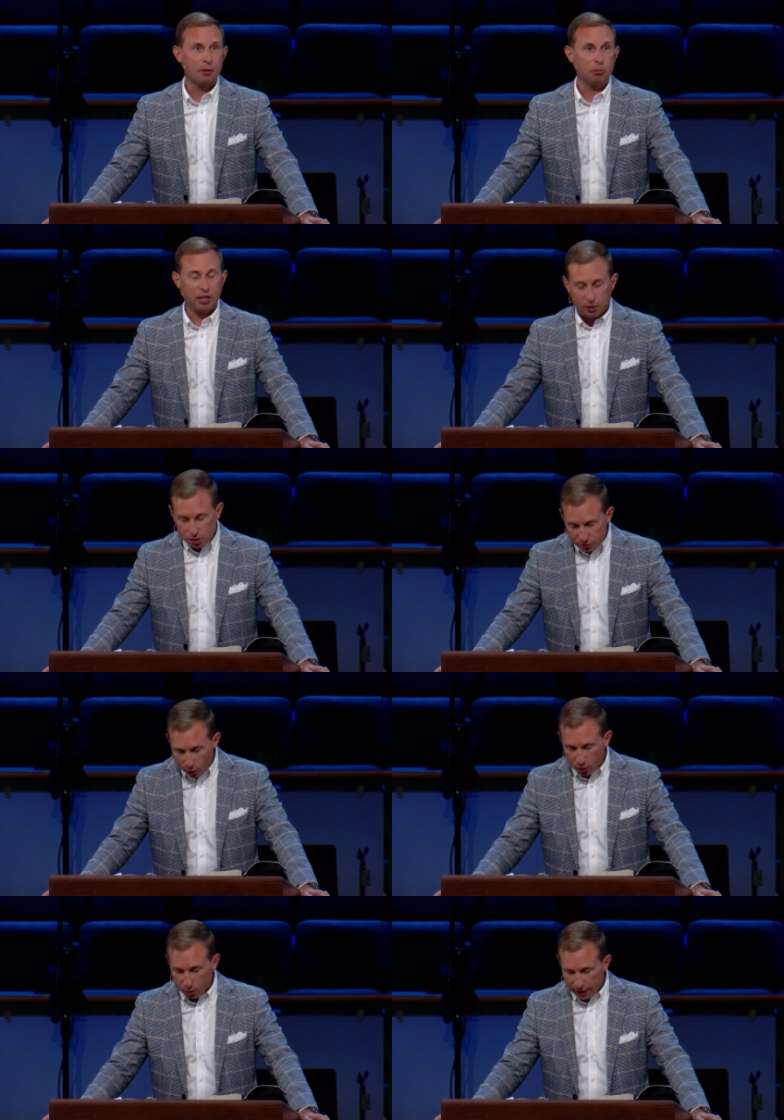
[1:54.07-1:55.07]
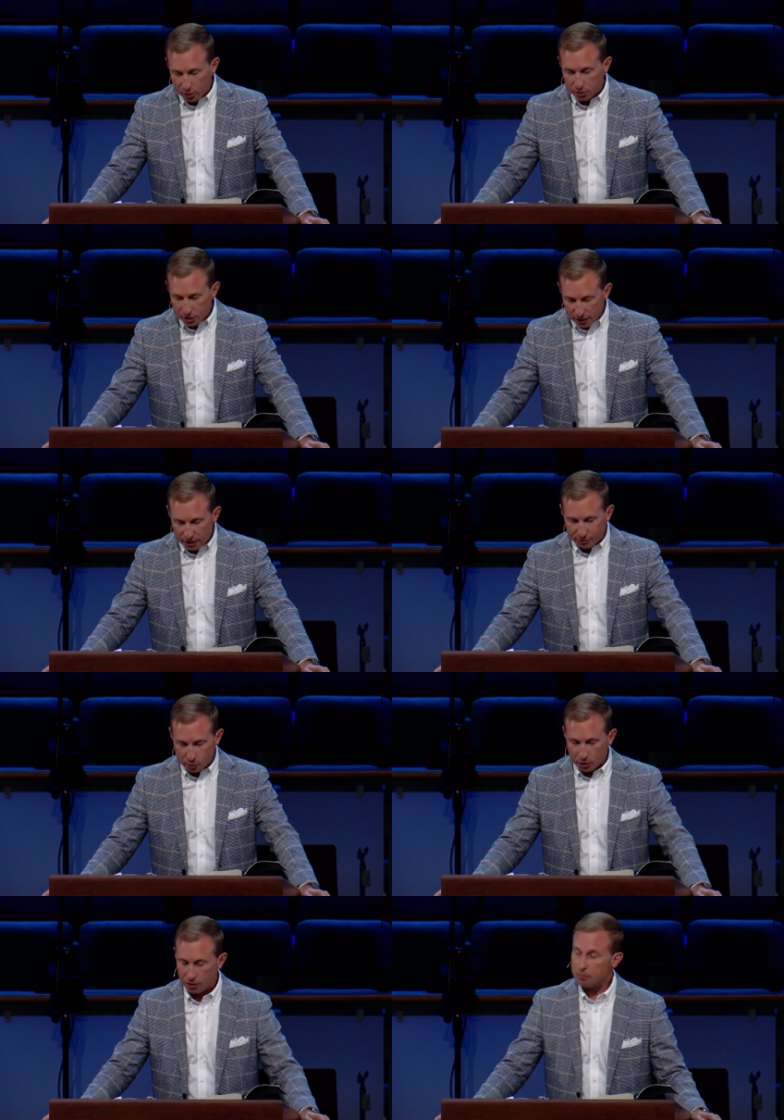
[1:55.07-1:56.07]
but there is a far greater
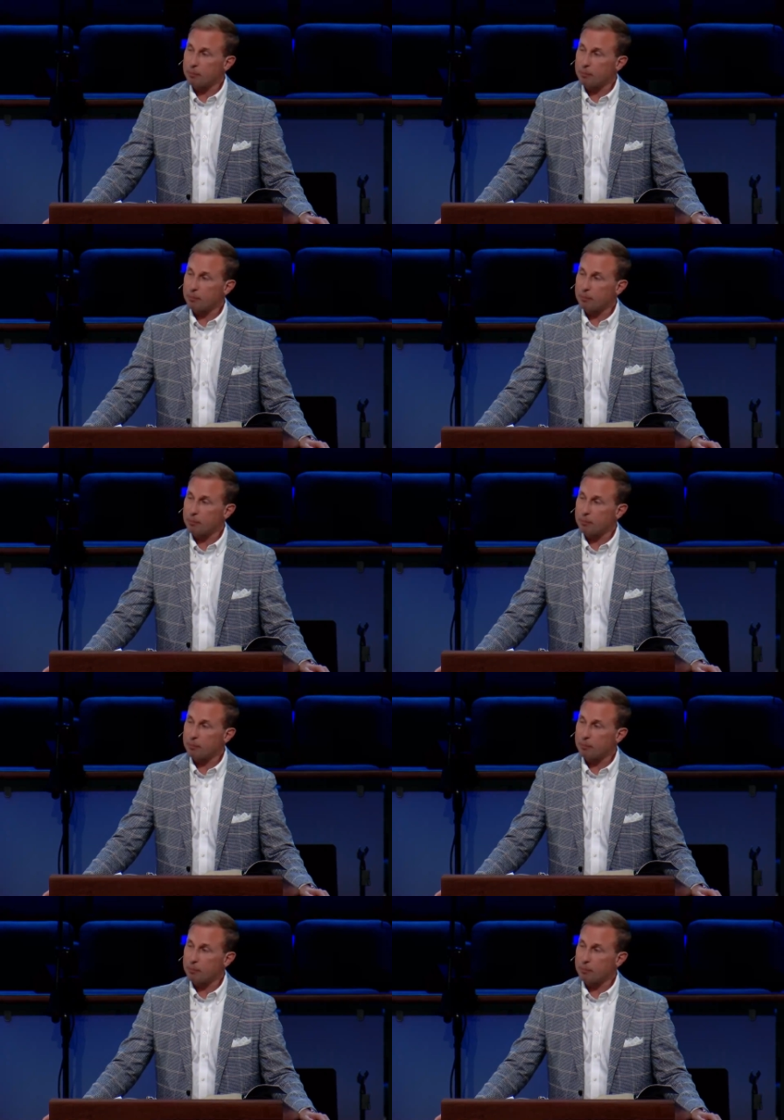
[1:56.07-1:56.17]
deliverer